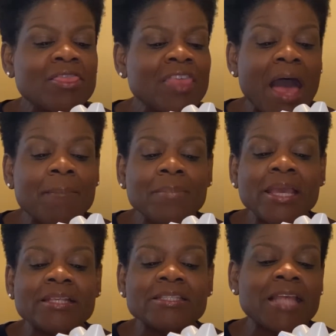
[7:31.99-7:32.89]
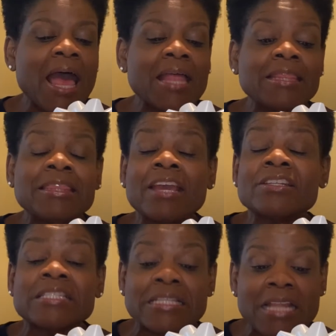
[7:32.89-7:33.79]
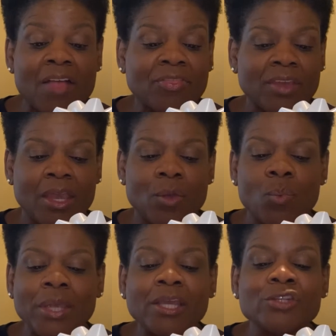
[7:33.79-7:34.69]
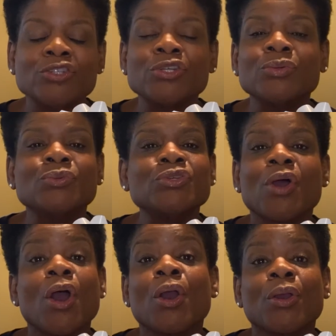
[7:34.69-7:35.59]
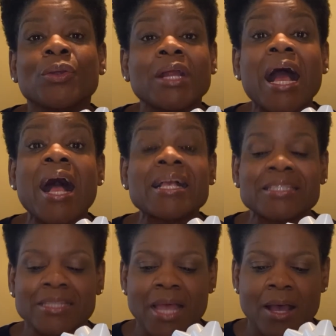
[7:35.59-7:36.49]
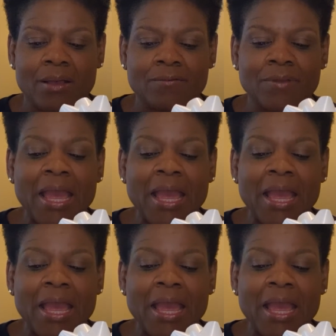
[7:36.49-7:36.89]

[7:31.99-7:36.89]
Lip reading: That means that there's nothing we can do to earn God's love.